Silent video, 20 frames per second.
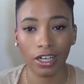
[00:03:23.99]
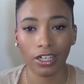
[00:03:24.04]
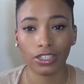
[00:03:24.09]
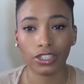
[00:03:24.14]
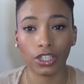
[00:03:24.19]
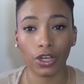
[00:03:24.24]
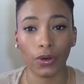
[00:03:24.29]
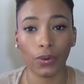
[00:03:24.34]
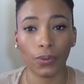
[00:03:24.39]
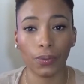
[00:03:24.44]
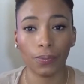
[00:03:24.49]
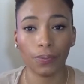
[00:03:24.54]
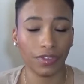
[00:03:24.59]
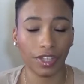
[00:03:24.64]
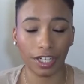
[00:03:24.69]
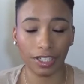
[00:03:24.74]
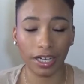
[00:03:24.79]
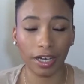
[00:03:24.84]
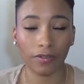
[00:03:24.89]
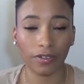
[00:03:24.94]
So
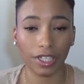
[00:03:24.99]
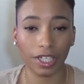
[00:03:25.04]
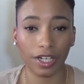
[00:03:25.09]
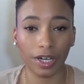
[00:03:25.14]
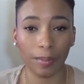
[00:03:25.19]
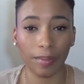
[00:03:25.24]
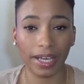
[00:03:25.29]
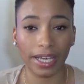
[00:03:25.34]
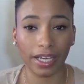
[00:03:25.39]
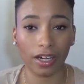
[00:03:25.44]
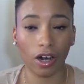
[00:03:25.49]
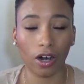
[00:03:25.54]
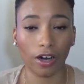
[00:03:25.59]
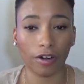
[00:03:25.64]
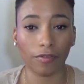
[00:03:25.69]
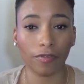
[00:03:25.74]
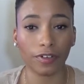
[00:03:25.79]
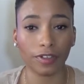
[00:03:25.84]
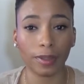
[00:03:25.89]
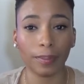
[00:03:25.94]
they're definitely gonna make it
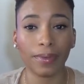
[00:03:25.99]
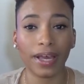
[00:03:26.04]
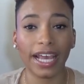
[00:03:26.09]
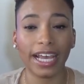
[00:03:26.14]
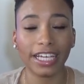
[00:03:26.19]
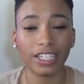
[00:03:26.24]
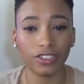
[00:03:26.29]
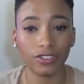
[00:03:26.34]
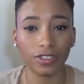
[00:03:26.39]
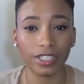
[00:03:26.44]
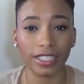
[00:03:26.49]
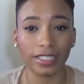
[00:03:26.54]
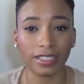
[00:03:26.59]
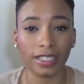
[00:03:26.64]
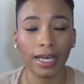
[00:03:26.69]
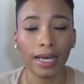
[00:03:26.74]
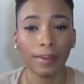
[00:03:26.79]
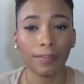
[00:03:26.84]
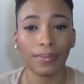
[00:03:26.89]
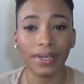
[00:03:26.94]
hard for the Patriots
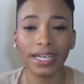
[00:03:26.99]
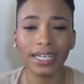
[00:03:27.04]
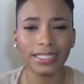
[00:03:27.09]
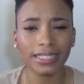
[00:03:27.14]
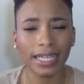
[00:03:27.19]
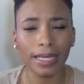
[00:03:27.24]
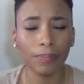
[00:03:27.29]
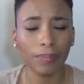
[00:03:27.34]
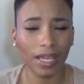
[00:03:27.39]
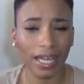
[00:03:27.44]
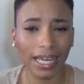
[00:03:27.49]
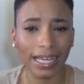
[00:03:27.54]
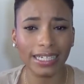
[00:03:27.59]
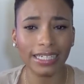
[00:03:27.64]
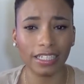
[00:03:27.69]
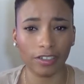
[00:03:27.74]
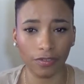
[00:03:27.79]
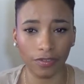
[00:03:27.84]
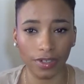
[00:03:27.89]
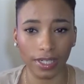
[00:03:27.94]
because they play
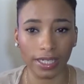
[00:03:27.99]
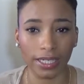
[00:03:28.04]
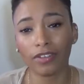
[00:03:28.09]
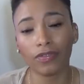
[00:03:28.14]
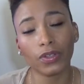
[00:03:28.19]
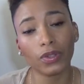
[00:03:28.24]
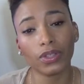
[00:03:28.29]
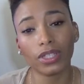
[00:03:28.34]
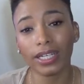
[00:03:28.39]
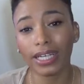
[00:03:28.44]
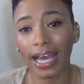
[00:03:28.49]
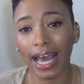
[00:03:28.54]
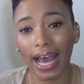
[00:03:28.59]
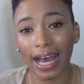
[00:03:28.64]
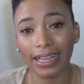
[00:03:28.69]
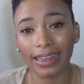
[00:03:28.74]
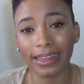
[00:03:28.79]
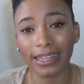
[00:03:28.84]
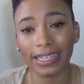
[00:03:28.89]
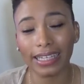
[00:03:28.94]
different. If you look
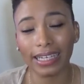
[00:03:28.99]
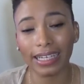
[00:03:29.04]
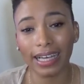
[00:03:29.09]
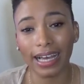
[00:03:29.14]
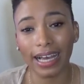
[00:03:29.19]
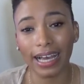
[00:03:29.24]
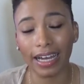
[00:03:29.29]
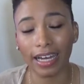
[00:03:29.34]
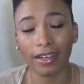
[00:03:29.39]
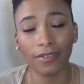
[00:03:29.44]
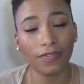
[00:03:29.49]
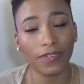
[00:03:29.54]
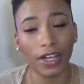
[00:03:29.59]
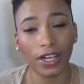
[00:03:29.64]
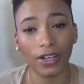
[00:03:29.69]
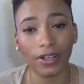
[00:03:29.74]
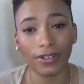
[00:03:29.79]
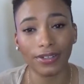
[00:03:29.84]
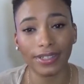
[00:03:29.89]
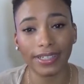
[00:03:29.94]
at the
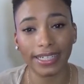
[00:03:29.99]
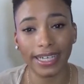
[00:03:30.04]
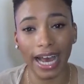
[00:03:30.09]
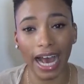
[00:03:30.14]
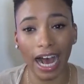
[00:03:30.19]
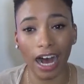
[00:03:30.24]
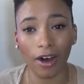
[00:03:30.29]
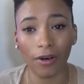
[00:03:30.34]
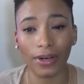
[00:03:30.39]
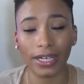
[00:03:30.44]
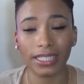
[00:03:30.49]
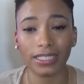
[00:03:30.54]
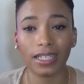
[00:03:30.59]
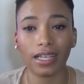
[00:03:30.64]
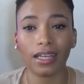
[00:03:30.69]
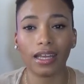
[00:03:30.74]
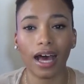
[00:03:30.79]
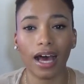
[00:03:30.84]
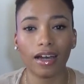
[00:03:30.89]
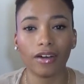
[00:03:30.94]
NFL now, it's
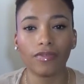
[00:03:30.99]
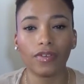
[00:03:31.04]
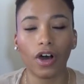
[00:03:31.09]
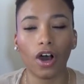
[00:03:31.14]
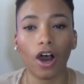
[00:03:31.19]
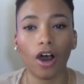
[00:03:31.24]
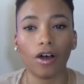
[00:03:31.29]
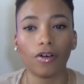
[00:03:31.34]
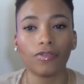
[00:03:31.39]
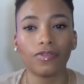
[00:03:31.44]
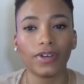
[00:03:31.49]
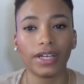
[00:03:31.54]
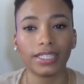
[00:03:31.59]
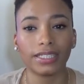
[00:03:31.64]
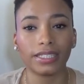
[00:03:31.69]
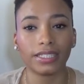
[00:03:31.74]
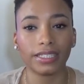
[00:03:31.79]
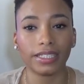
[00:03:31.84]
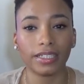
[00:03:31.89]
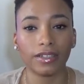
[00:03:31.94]
a lot of
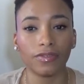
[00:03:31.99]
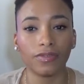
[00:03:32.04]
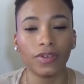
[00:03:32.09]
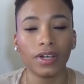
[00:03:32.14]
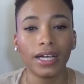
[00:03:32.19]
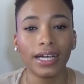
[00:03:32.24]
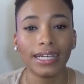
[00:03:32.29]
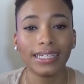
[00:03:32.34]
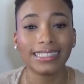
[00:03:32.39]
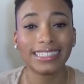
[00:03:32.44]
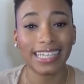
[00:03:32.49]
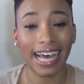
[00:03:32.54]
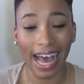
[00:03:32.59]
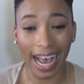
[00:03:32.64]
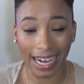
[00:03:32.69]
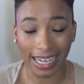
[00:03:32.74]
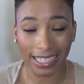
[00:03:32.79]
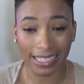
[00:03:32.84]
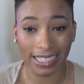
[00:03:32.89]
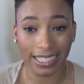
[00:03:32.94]
offensive
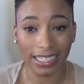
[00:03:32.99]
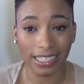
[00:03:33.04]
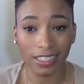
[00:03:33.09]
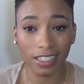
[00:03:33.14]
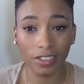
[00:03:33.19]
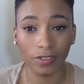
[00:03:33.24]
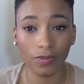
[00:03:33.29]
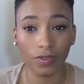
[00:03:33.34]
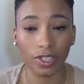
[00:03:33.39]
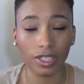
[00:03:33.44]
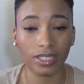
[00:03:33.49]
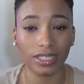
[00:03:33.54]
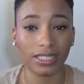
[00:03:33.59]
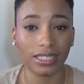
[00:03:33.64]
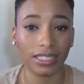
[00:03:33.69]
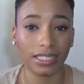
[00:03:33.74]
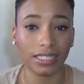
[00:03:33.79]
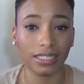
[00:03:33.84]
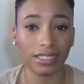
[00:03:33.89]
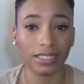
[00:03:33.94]
tactics
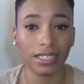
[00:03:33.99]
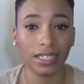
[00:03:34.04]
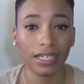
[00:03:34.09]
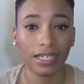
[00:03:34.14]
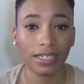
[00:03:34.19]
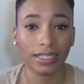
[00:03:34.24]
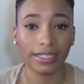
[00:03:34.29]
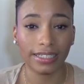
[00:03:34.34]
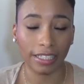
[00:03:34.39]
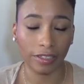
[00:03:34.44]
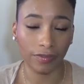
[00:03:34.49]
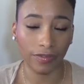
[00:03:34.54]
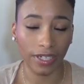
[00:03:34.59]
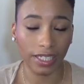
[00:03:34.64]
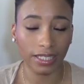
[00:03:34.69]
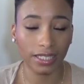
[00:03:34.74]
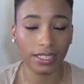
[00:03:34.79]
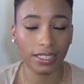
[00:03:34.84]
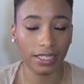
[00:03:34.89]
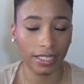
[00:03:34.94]
versus
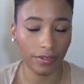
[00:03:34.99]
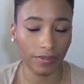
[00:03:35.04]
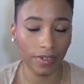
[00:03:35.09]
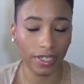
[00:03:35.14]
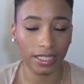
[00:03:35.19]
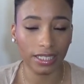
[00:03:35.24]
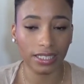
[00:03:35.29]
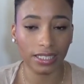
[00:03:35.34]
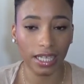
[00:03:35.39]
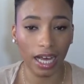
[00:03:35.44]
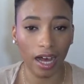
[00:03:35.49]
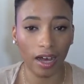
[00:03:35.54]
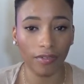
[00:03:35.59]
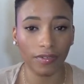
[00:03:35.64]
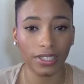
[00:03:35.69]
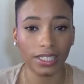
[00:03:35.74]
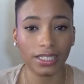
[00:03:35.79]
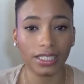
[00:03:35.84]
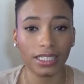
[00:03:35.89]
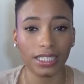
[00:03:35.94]
defense. Defense is
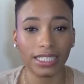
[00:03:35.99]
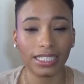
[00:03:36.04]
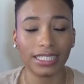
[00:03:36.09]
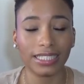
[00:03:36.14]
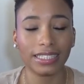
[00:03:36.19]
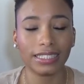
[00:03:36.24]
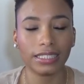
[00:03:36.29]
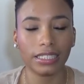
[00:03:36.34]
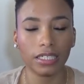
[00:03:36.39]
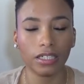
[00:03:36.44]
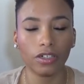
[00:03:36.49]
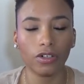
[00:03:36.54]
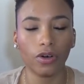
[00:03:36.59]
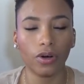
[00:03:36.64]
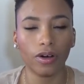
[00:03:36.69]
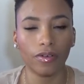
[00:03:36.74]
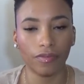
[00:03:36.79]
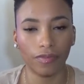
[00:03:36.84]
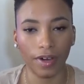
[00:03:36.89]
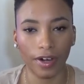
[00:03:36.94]
obviously
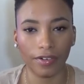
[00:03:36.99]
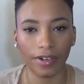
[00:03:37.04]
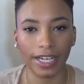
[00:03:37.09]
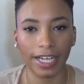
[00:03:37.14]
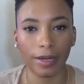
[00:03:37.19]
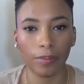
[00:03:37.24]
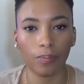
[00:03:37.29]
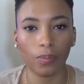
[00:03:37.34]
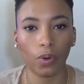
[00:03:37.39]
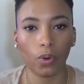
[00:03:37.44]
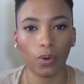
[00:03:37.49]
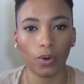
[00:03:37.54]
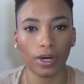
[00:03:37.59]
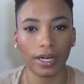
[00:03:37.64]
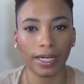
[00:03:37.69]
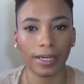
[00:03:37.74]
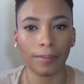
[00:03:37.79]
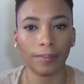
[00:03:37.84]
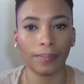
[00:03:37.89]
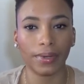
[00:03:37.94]
still very
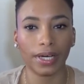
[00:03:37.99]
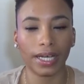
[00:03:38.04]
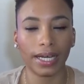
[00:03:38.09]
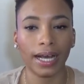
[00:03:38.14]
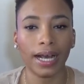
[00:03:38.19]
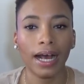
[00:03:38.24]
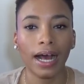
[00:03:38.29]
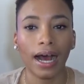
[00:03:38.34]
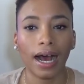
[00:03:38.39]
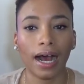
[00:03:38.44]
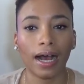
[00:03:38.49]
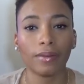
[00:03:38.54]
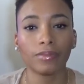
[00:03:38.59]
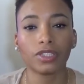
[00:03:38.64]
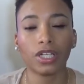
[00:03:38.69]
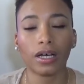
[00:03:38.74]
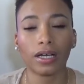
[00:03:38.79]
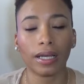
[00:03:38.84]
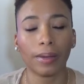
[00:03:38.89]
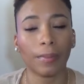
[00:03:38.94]
important, but I'm
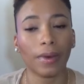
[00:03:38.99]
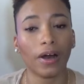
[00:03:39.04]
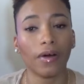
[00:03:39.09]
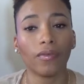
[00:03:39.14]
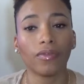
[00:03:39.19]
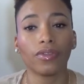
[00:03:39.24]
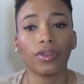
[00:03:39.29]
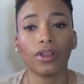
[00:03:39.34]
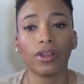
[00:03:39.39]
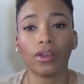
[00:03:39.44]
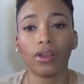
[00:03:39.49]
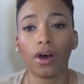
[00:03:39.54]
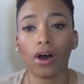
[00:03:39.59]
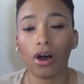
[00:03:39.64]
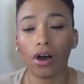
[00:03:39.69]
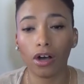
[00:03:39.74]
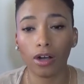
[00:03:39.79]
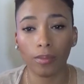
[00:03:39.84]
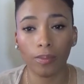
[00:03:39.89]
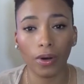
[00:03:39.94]
talking about the
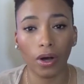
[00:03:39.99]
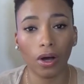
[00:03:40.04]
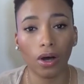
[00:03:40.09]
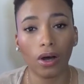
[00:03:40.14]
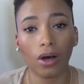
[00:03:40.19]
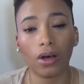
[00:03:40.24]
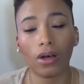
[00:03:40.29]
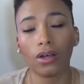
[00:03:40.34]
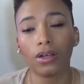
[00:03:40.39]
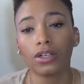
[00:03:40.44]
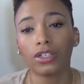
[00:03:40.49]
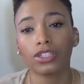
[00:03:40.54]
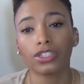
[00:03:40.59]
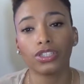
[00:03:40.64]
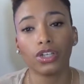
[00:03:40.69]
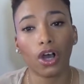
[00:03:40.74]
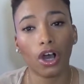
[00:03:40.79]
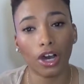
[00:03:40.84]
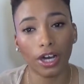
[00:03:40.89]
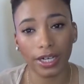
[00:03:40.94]
long ball,
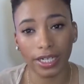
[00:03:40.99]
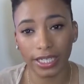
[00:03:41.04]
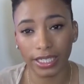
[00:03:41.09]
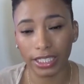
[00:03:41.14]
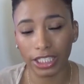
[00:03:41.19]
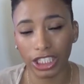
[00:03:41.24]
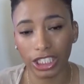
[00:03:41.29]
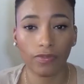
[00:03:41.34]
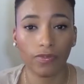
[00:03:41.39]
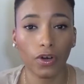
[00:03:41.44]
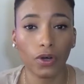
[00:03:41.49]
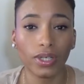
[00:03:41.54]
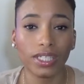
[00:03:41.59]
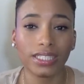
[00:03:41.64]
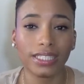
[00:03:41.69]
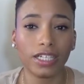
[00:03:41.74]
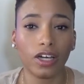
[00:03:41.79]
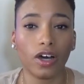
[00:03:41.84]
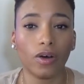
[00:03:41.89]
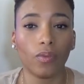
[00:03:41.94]
yardages,
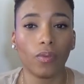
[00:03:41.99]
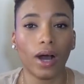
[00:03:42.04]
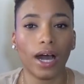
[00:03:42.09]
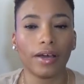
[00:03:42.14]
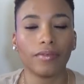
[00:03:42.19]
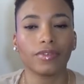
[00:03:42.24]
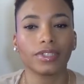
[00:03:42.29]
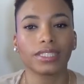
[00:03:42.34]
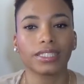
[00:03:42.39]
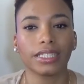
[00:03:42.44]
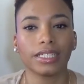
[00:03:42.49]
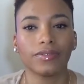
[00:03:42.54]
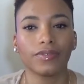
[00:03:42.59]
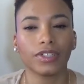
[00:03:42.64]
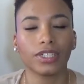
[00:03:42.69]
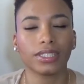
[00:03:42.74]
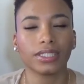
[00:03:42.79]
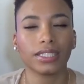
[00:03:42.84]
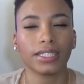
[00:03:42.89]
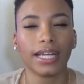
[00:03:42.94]
focusing on wide
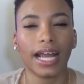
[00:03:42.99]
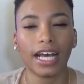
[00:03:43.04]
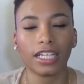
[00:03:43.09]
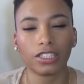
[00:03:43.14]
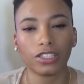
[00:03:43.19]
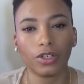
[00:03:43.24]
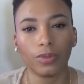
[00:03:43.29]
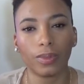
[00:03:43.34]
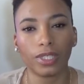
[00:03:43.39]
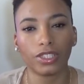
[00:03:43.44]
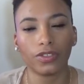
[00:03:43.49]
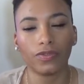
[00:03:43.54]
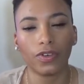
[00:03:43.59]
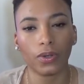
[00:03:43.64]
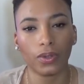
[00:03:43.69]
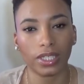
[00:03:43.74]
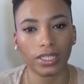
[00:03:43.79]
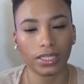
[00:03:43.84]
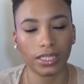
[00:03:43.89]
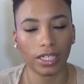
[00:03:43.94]
receivers, not so much
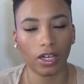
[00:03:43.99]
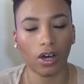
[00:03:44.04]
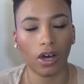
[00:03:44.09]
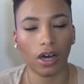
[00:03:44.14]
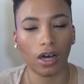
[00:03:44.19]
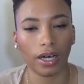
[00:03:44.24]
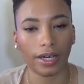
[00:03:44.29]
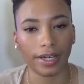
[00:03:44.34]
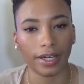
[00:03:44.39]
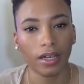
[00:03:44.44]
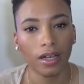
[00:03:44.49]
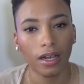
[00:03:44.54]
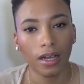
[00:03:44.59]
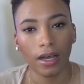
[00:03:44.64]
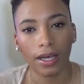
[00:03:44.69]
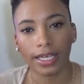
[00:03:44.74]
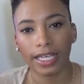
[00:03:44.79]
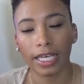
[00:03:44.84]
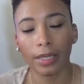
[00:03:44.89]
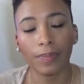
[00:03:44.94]
focusing on
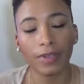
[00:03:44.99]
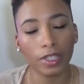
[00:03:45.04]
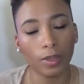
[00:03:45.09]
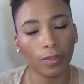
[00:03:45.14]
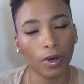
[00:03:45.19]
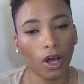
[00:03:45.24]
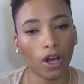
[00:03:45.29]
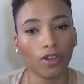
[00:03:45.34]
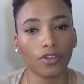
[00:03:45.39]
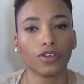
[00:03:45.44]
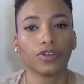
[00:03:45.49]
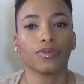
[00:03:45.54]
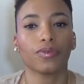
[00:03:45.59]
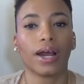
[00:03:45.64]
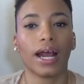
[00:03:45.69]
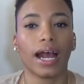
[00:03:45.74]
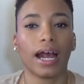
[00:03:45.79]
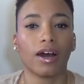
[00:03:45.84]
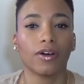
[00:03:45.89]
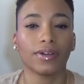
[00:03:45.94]
keeping the ball on the
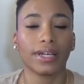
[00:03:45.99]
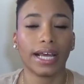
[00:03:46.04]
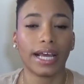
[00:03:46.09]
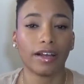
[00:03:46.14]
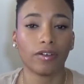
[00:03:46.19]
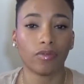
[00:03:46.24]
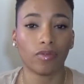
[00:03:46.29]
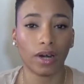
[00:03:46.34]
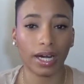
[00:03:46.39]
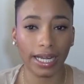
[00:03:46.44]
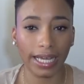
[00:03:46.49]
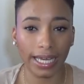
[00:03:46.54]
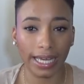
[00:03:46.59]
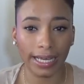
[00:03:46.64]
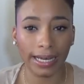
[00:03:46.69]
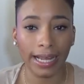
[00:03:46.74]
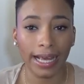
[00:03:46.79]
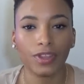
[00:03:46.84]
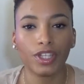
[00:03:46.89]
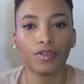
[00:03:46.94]
ground and running
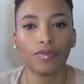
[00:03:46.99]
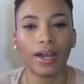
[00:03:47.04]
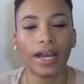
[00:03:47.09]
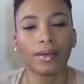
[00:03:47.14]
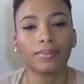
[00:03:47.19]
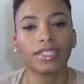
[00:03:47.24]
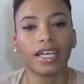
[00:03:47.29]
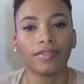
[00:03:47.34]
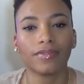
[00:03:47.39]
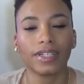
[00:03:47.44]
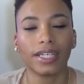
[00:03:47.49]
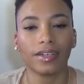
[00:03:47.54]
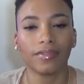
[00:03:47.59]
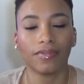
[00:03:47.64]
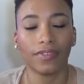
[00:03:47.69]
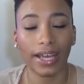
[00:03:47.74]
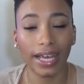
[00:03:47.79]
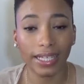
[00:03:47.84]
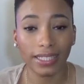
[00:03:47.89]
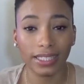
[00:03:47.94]
it. The Rams have the
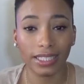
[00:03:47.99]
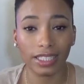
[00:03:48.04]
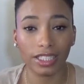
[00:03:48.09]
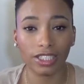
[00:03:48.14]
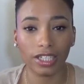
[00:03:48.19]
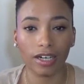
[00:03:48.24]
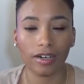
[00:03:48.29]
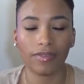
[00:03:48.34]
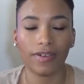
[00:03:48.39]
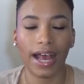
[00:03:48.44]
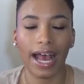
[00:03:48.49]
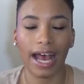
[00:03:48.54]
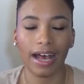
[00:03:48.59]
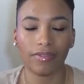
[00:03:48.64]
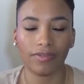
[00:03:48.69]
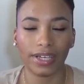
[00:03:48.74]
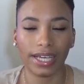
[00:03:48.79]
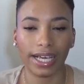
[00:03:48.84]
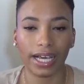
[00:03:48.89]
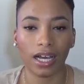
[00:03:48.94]
advantage of
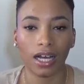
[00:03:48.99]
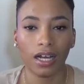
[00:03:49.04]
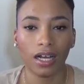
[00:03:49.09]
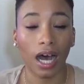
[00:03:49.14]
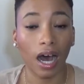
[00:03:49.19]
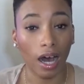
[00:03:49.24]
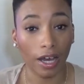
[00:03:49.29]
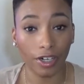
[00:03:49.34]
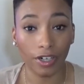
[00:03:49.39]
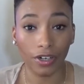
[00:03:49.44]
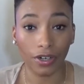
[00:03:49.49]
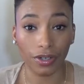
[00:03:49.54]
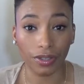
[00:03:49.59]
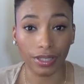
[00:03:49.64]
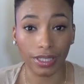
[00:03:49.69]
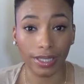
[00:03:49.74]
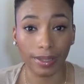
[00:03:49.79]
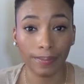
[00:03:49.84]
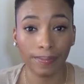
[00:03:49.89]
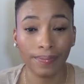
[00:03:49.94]
having Todd
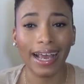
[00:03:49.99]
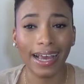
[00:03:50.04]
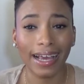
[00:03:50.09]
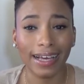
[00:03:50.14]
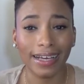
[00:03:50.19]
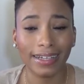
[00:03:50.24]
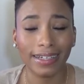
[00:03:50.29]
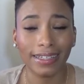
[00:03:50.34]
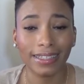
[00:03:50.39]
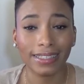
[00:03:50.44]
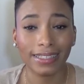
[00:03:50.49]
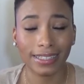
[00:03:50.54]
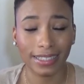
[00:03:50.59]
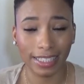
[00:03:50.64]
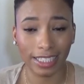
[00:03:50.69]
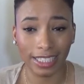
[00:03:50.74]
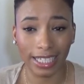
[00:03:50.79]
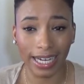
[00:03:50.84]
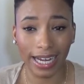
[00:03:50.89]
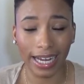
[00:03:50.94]
Gurley and
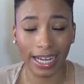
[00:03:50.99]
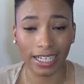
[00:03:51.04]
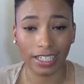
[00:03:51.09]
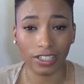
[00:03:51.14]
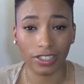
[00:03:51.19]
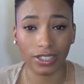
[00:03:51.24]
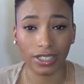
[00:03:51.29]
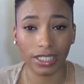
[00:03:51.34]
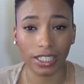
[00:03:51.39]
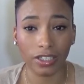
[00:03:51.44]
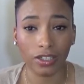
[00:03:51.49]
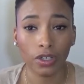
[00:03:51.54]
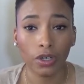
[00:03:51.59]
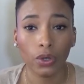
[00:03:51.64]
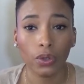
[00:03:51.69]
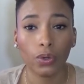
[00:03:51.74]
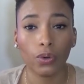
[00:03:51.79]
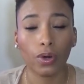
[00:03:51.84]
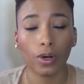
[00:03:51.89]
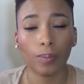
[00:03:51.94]
CJ Anderson,
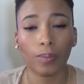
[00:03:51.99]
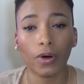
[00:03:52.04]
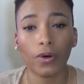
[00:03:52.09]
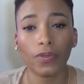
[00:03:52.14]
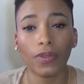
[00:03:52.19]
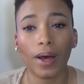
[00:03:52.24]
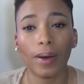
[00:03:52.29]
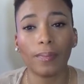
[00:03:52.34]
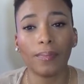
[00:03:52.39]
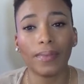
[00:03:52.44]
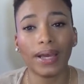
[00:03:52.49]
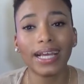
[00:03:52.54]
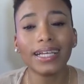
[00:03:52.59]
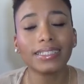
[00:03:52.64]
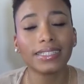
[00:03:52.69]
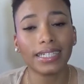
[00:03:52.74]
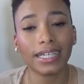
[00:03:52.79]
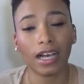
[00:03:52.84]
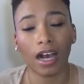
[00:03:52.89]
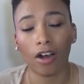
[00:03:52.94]
who are both
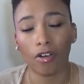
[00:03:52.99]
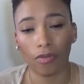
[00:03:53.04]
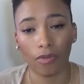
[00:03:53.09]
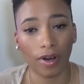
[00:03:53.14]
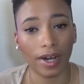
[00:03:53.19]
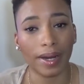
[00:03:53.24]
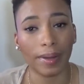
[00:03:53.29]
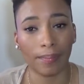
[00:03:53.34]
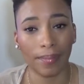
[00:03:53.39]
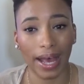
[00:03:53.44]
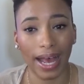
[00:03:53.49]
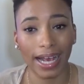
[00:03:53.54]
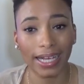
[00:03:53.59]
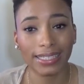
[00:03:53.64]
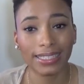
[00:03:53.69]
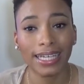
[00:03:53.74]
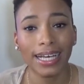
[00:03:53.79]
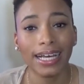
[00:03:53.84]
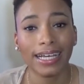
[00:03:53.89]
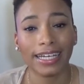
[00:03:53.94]
amazing running backs.